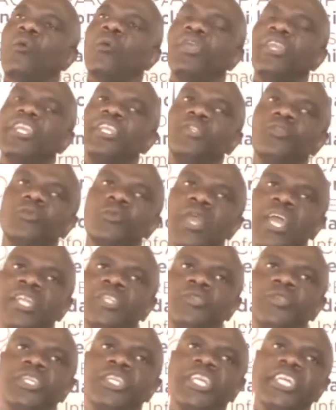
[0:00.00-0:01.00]
we need to
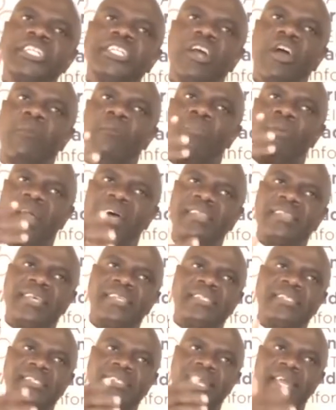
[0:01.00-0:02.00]
educate our
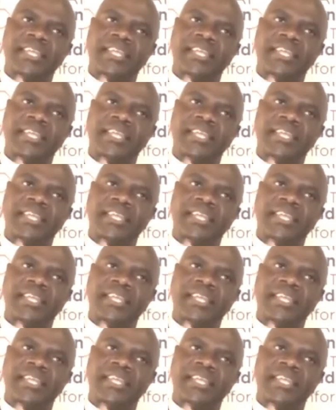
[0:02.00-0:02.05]
brothers in